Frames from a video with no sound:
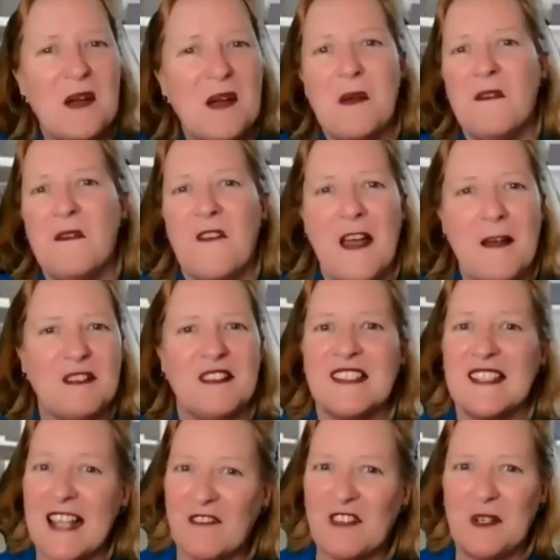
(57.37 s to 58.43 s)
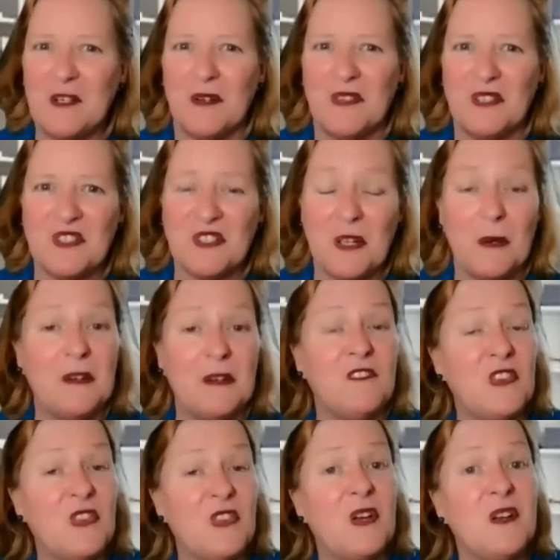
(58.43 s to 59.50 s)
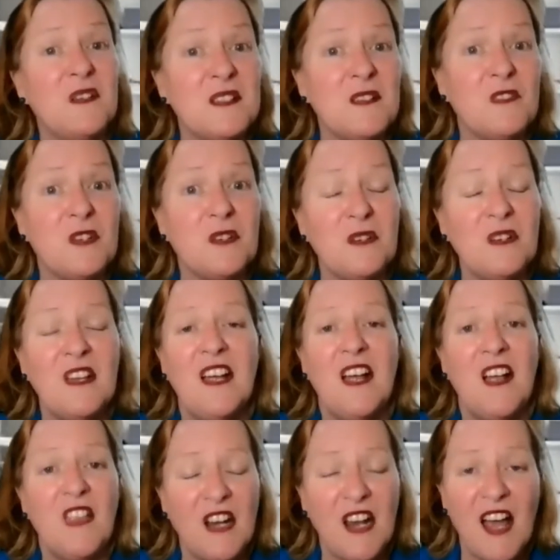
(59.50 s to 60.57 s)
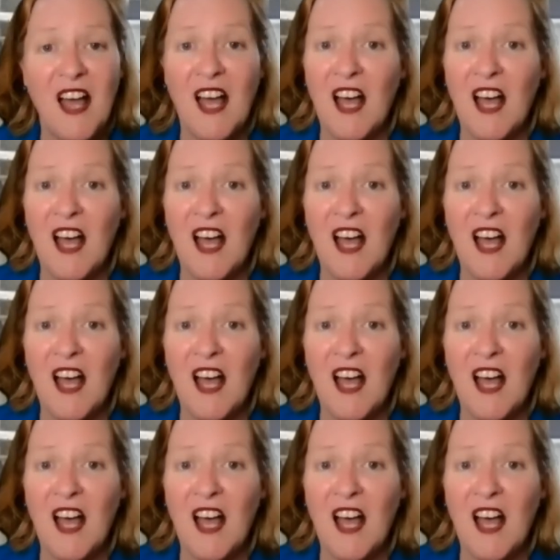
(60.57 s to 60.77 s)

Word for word: so fabulous having you on the show. And for those of you that